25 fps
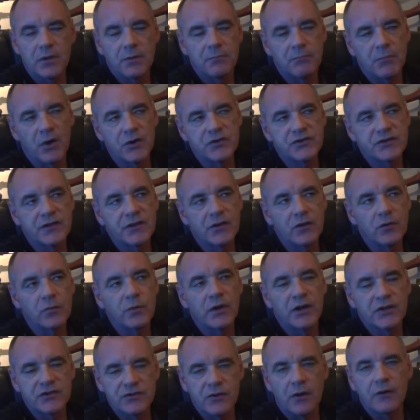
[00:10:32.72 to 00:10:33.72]
Most of the good
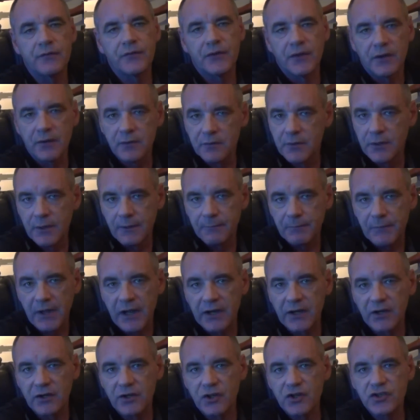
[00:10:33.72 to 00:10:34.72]
ones offer
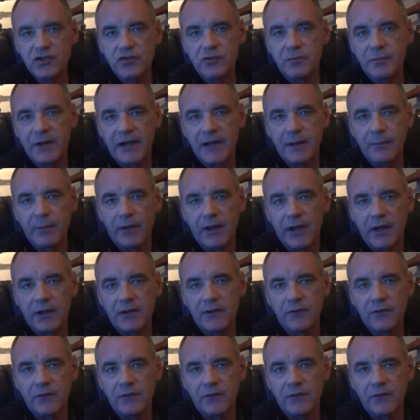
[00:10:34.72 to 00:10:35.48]
unconditional money back.